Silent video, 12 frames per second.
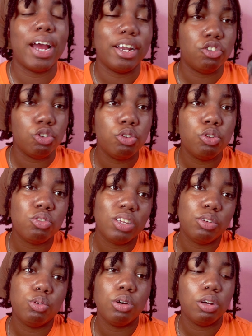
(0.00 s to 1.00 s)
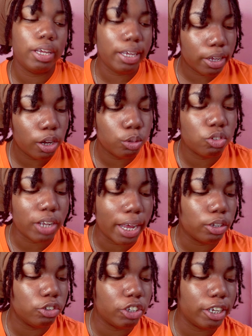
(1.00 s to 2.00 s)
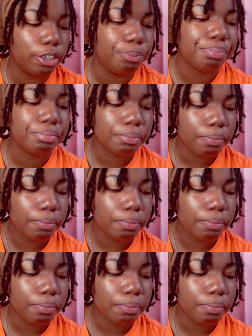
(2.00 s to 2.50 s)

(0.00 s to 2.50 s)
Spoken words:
I do use Eco Styler gel